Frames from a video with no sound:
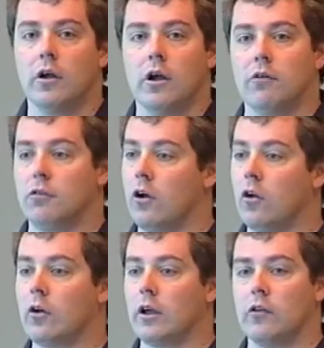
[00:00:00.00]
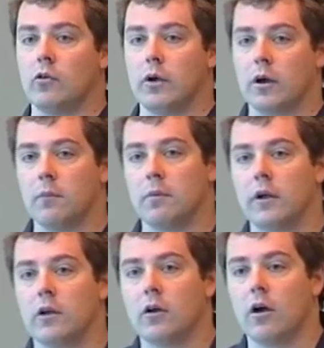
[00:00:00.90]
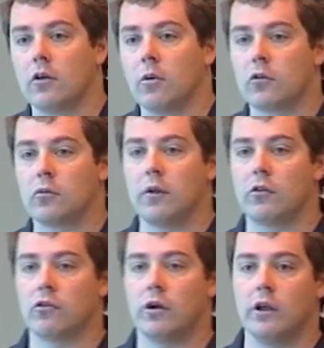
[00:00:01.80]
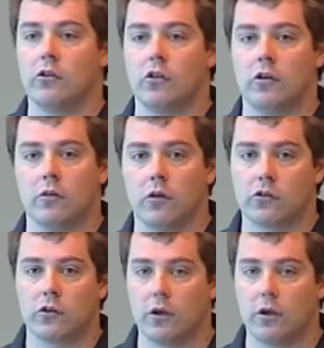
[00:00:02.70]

If you're not looking at doing a complete, you know, you don't want to spend three years at university.